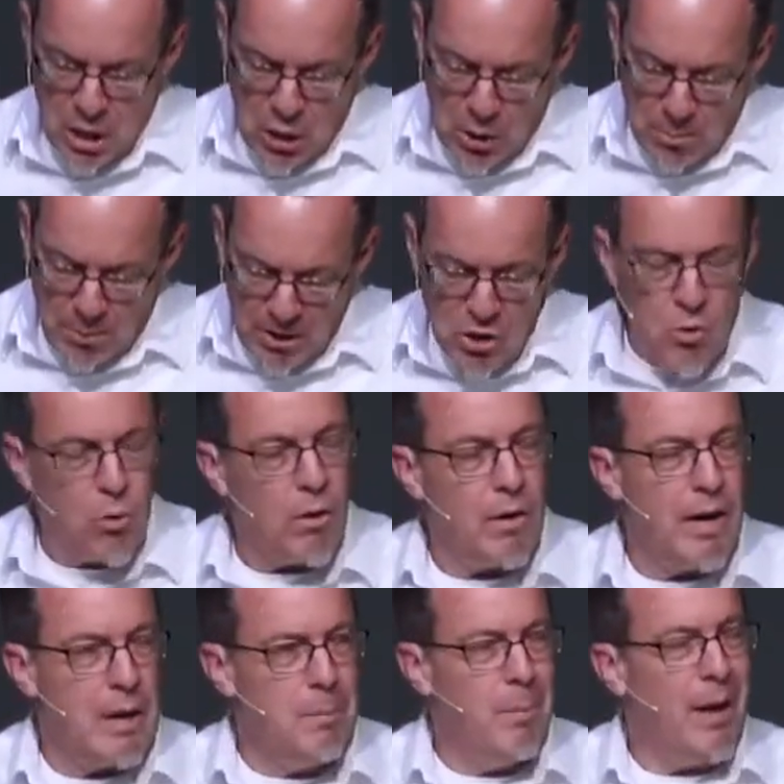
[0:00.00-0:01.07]
But you are
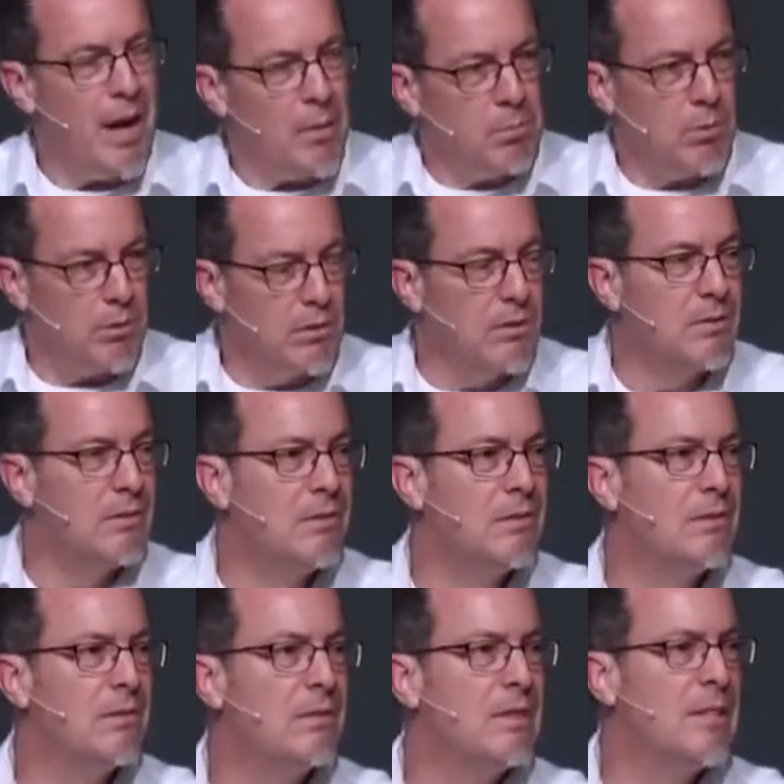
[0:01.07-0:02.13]
a pebble
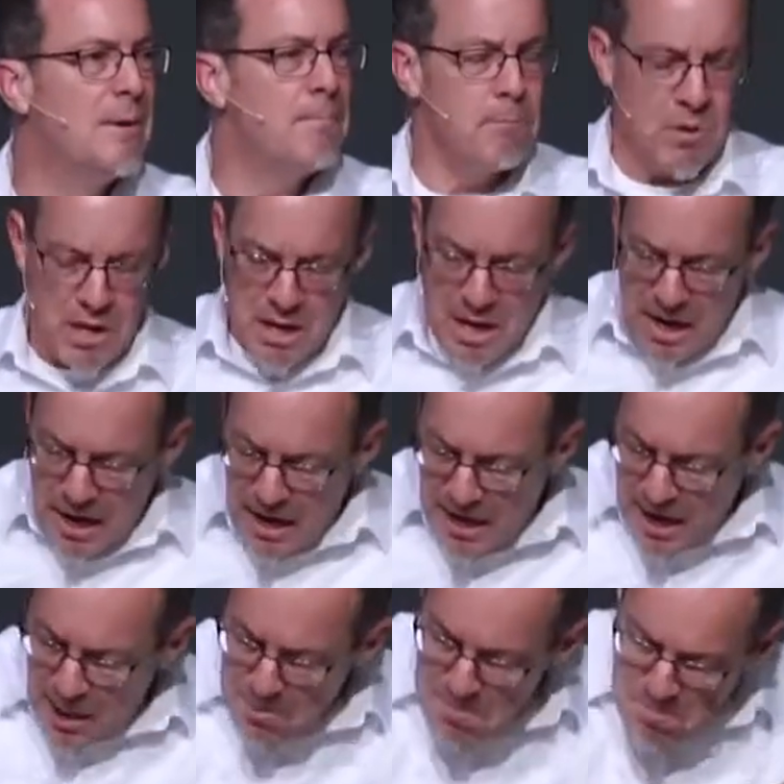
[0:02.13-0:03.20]
in
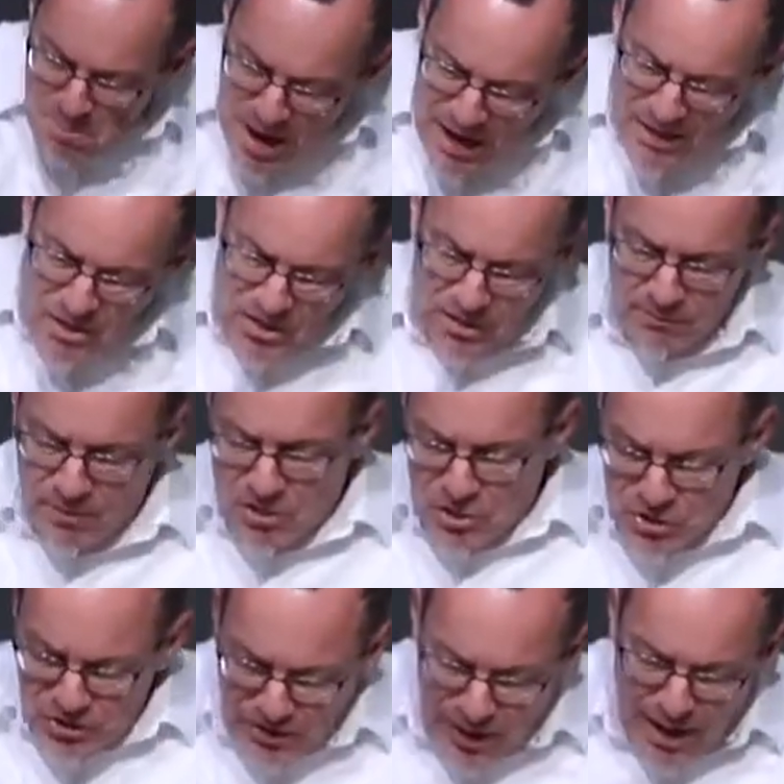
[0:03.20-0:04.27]
a massive
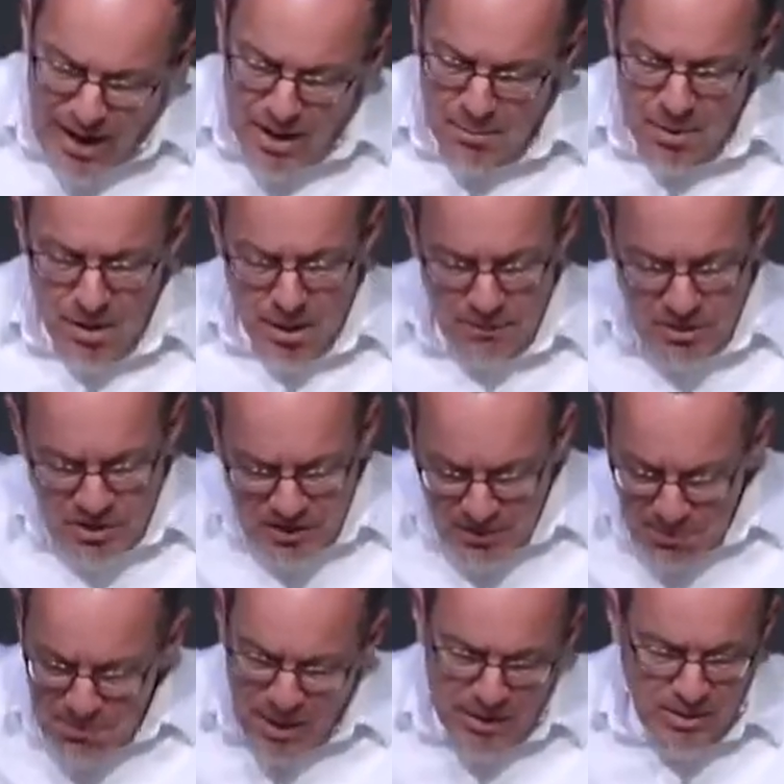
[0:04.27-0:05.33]
slab of
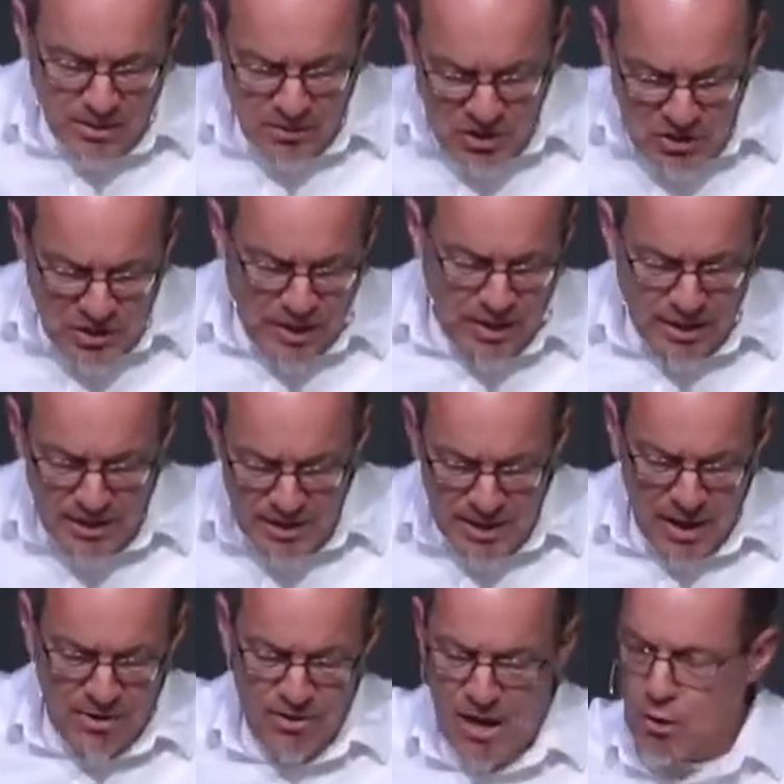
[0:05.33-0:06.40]
cement of sin and
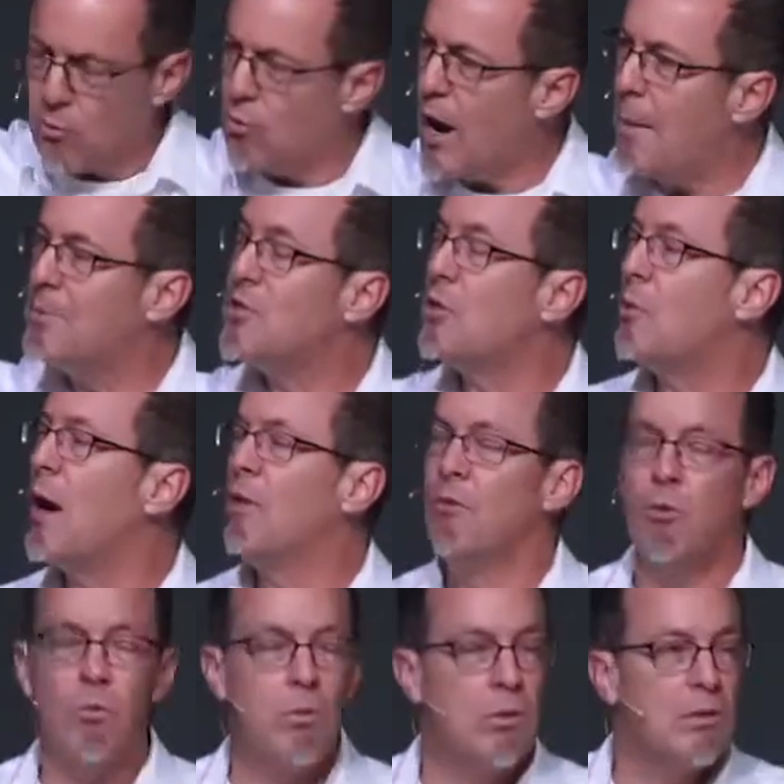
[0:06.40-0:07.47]
death that wraps around the
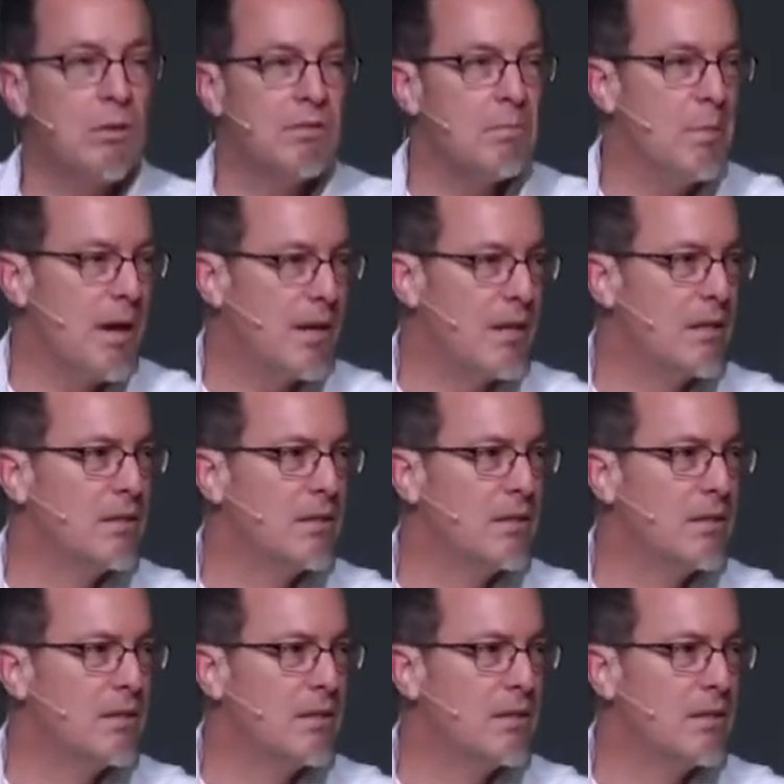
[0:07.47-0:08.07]
world of men.